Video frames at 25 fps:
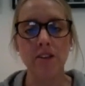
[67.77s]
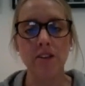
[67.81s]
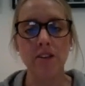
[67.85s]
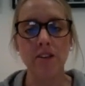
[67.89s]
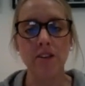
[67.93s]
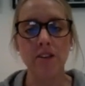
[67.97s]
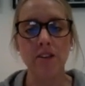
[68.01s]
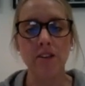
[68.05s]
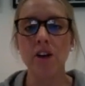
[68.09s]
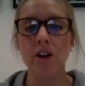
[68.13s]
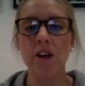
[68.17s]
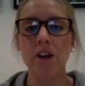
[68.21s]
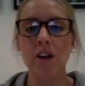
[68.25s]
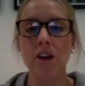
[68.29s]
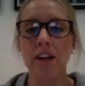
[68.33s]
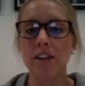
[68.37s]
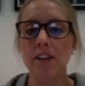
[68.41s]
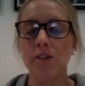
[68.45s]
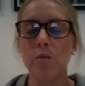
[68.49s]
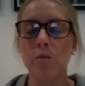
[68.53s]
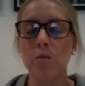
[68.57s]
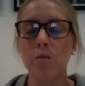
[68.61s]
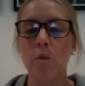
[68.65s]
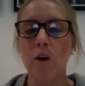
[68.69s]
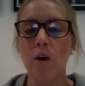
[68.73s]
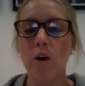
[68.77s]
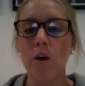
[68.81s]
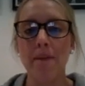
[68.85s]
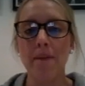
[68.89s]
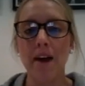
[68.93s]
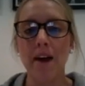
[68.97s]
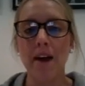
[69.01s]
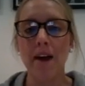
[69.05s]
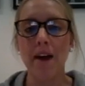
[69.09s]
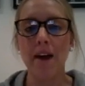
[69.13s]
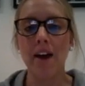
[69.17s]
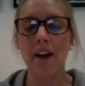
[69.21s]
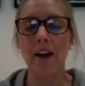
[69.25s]
You don't need to worry
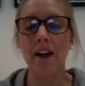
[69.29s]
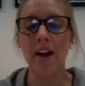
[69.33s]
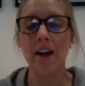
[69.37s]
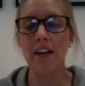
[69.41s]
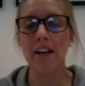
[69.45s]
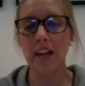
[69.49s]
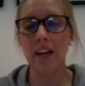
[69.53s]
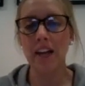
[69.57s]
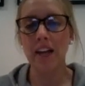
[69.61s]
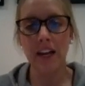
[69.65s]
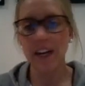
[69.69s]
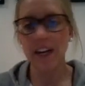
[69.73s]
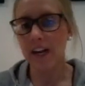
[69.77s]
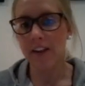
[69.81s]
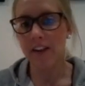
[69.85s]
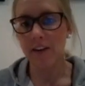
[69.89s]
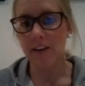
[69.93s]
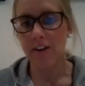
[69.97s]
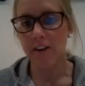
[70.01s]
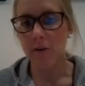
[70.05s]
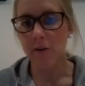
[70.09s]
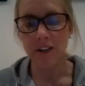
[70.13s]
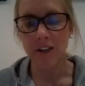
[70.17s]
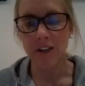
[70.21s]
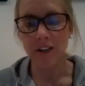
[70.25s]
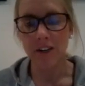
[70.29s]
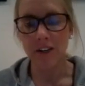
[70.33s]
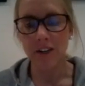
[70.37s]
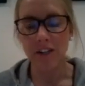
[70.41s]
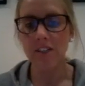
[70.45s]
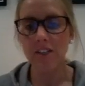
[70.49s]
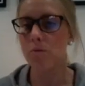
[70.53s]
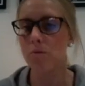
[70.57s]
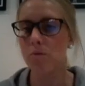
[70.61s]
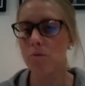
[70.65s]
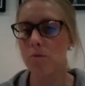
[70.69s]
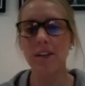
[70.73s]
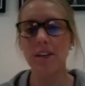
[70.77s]
about any other questions
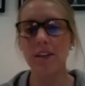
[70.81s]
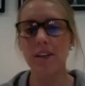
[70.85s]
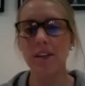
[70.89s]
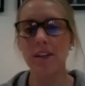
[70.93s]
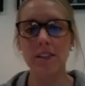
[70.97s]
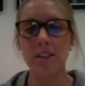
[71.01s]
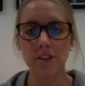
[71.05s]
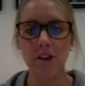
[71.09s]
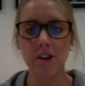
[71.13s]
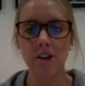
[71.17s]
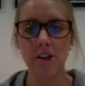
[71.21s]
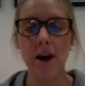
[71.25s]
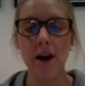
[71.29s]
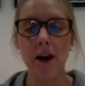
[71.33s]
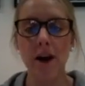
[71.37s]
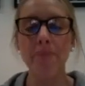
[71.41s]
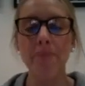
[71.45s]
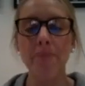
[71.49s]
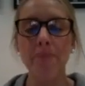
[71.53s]
and waste their time.